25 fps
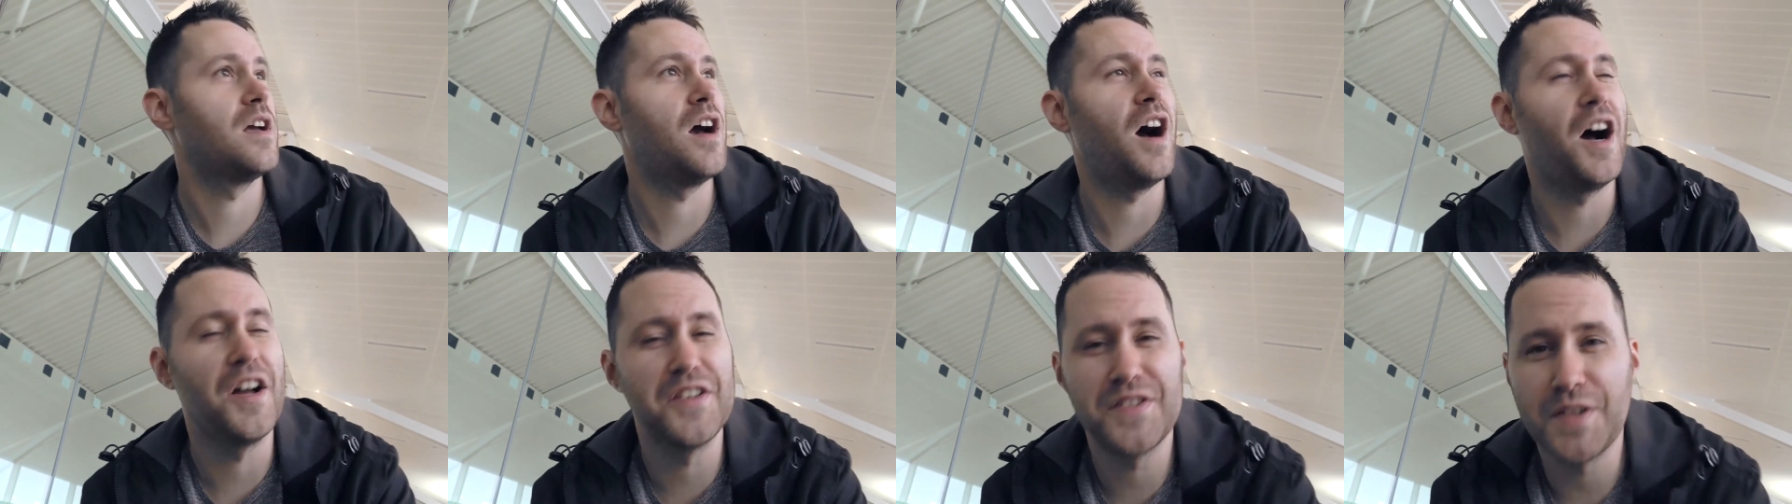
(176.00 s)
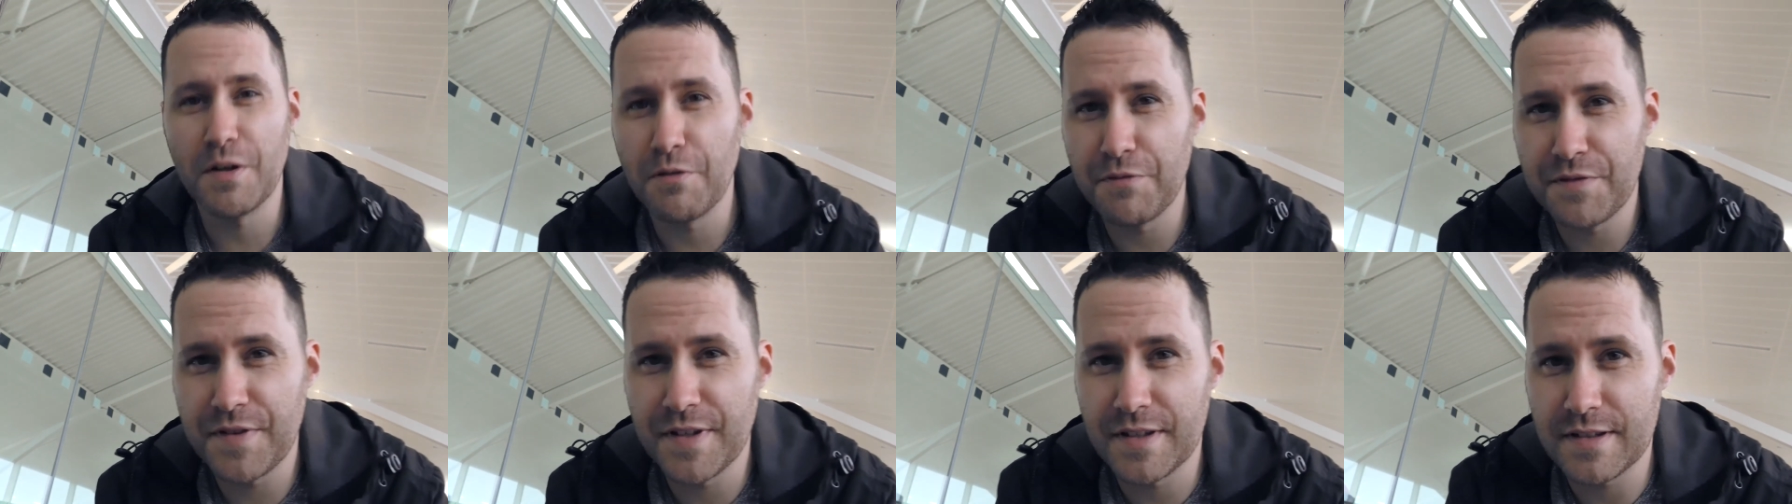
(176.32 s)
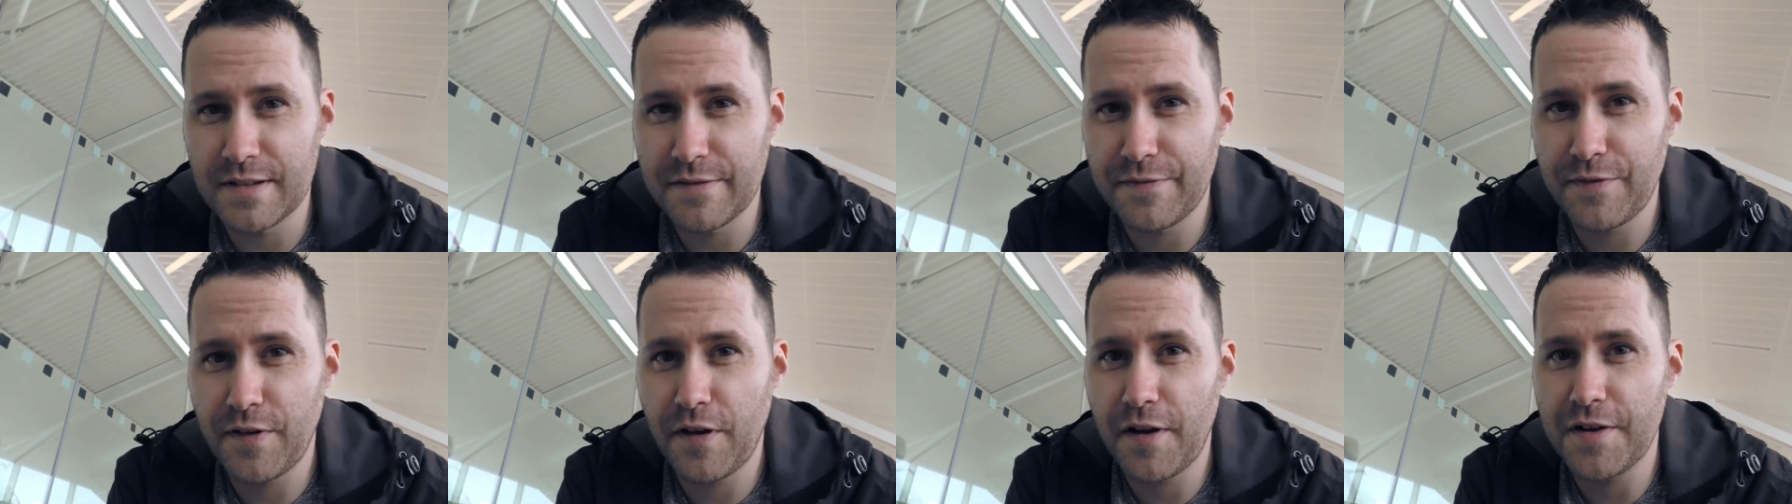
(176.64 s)
I don't think
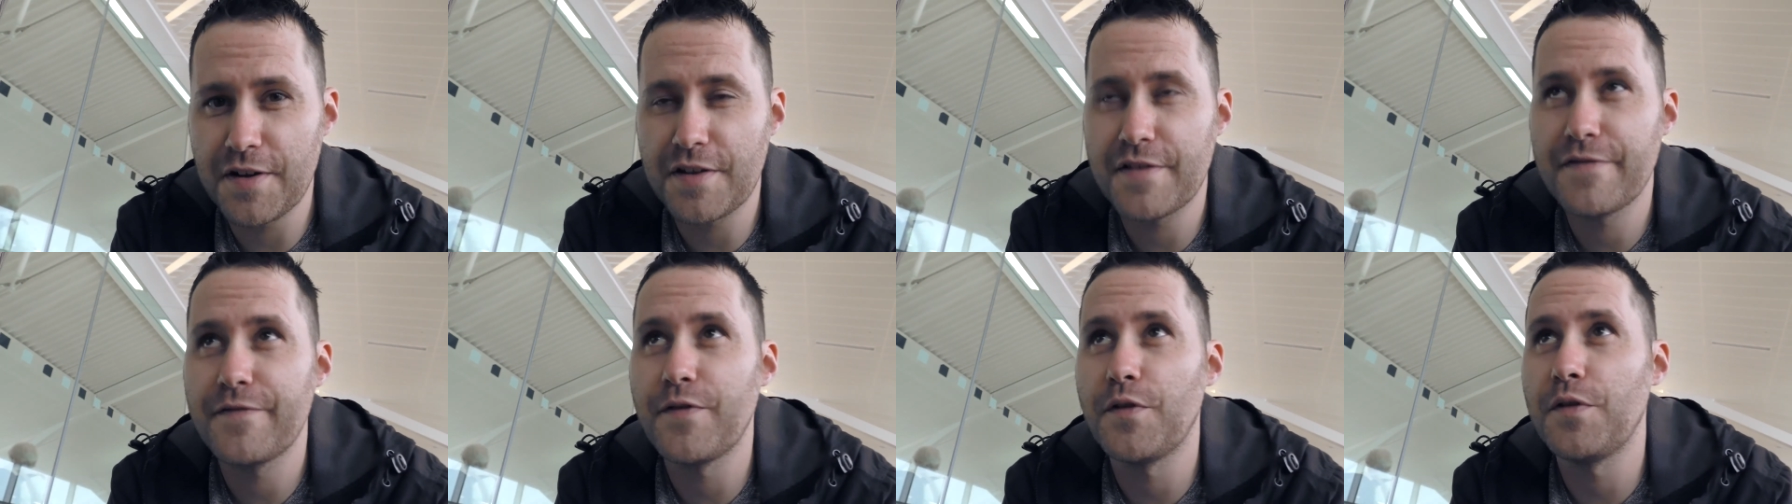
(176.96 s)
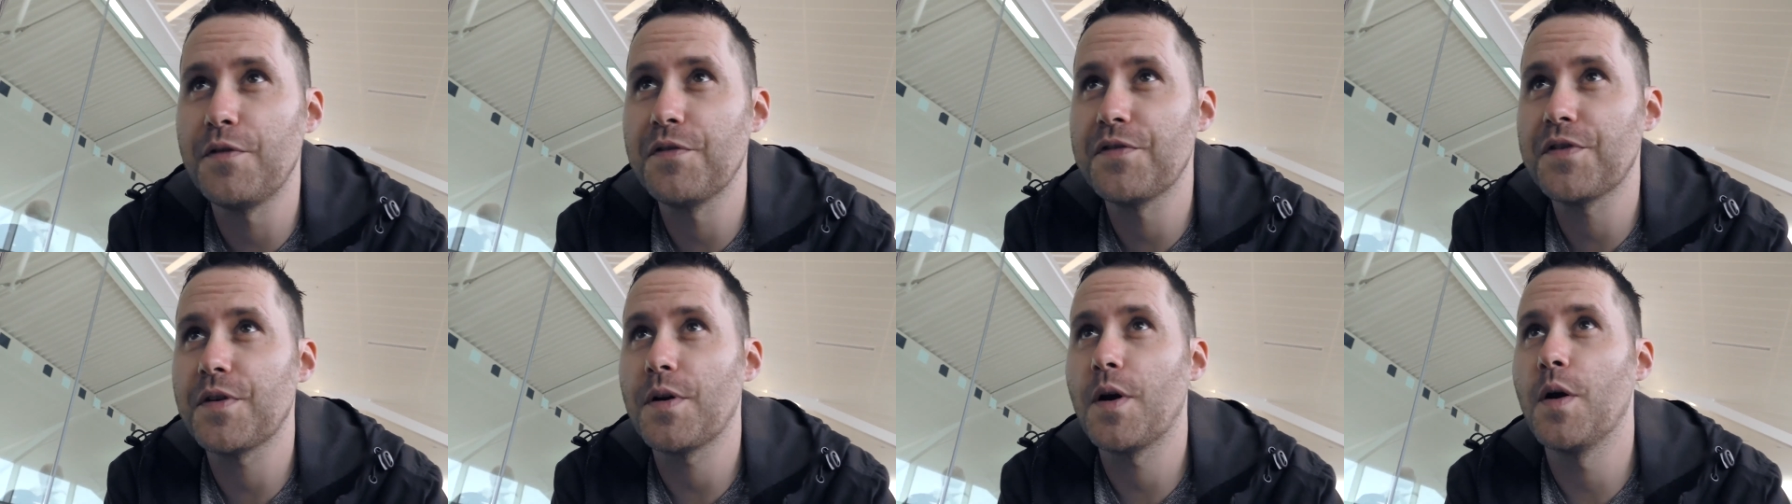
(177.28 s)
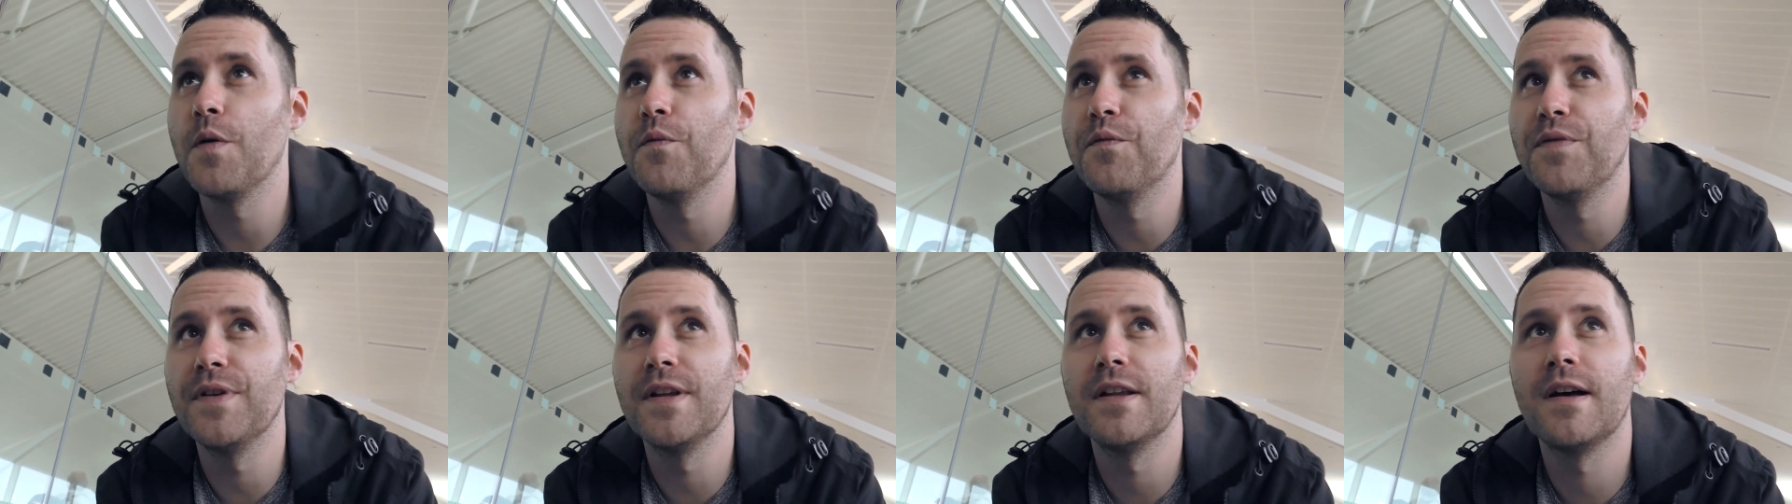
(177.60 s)
the flight's full, so
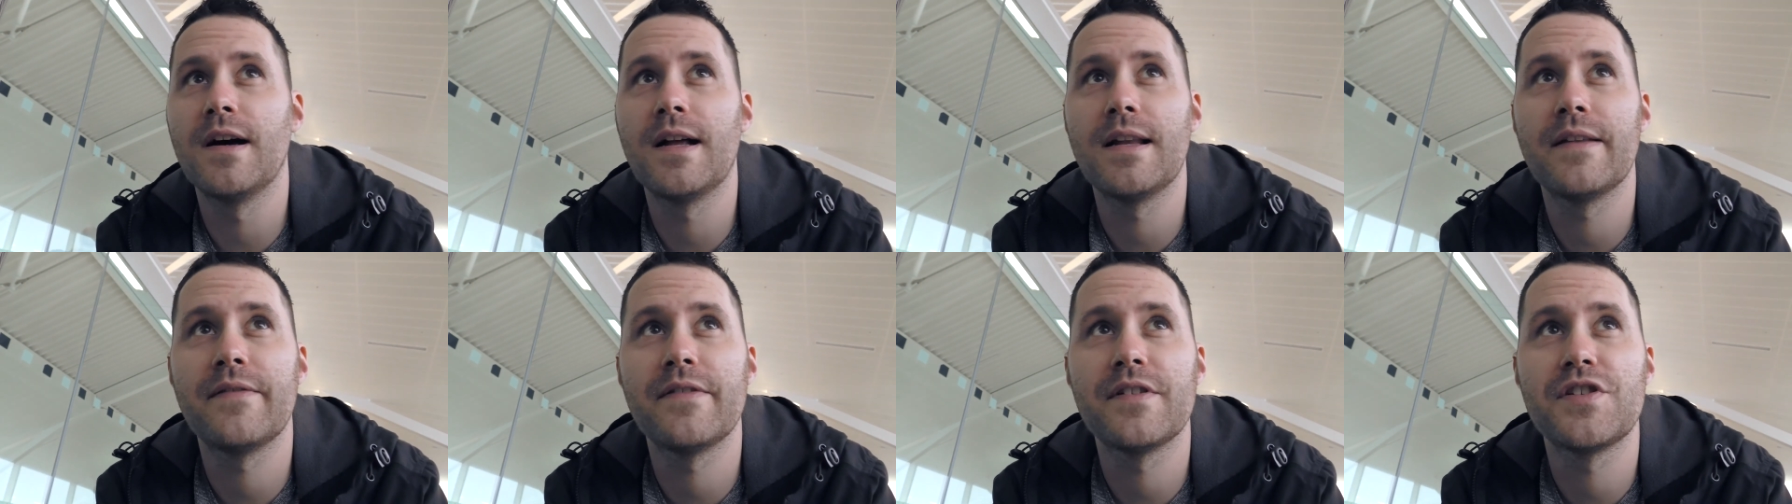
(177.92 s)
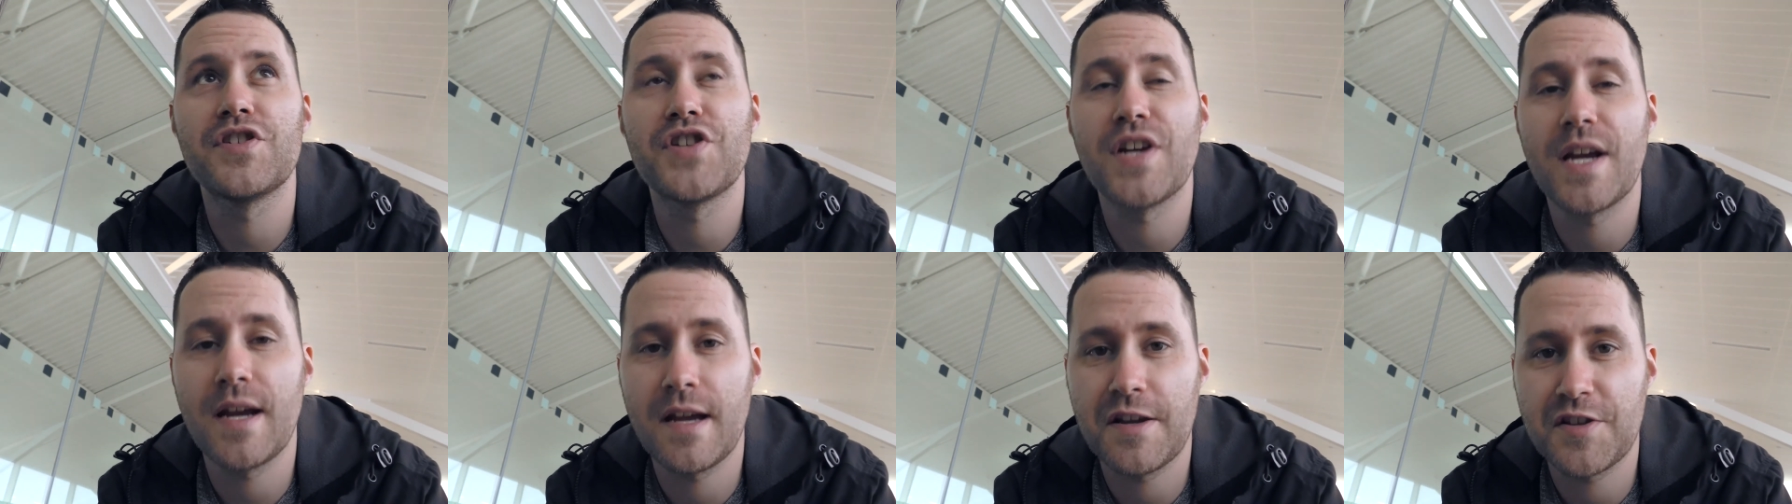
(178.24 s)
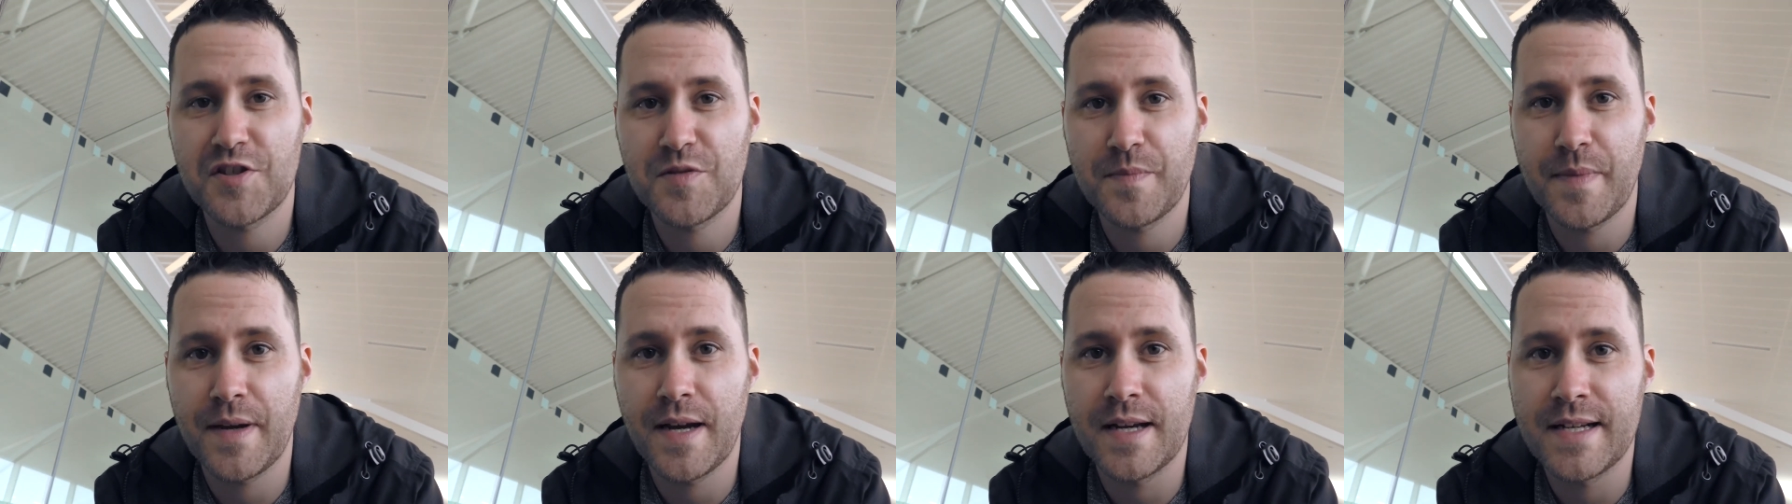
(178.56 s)
hopefully I'll have a chair
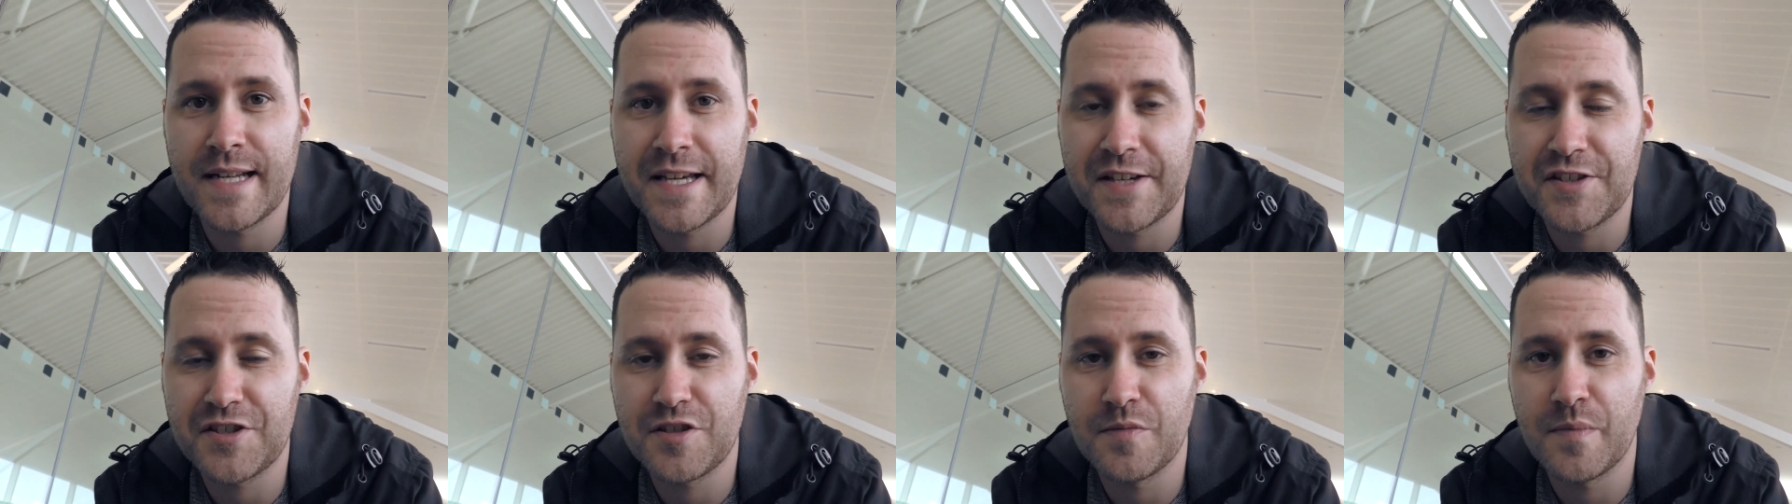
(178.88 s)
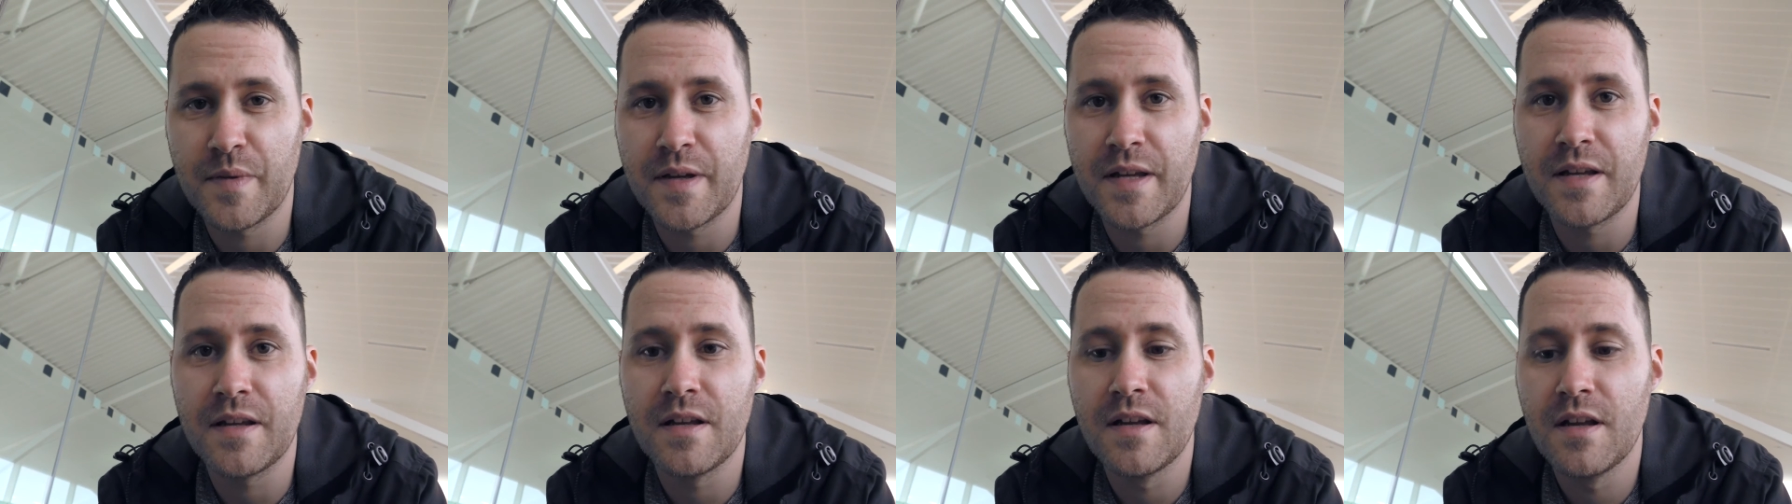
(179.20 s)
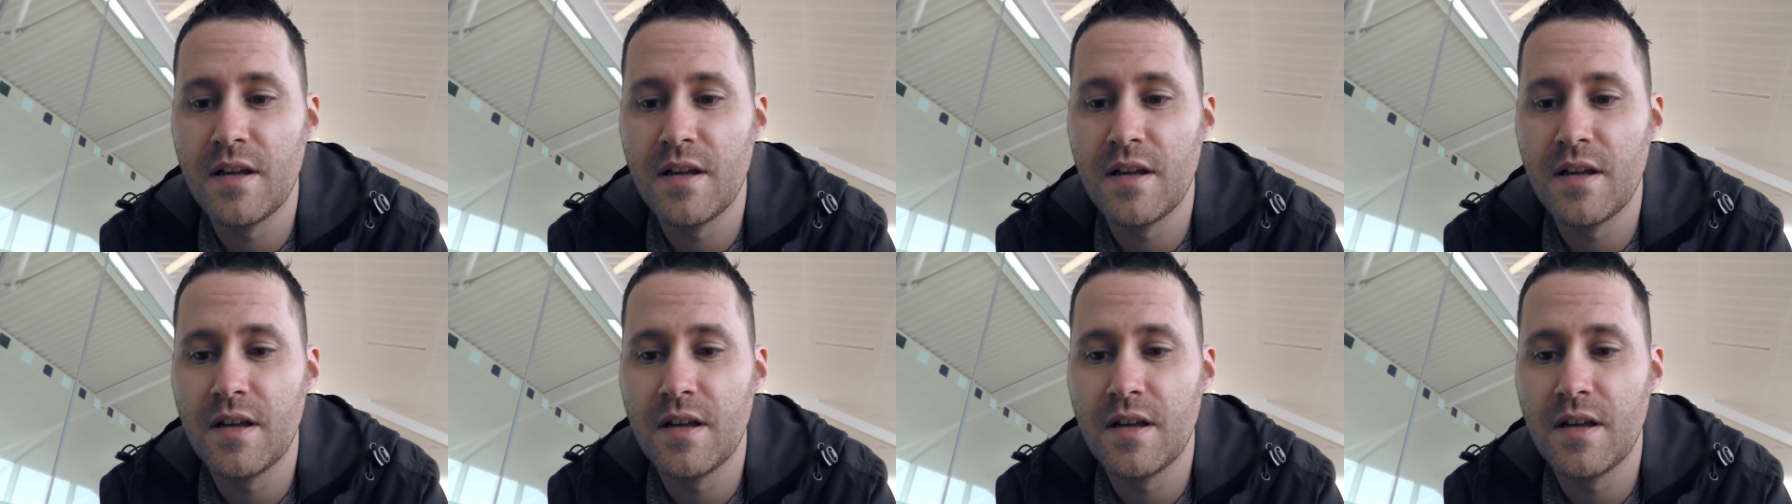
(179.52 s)
spare next to me.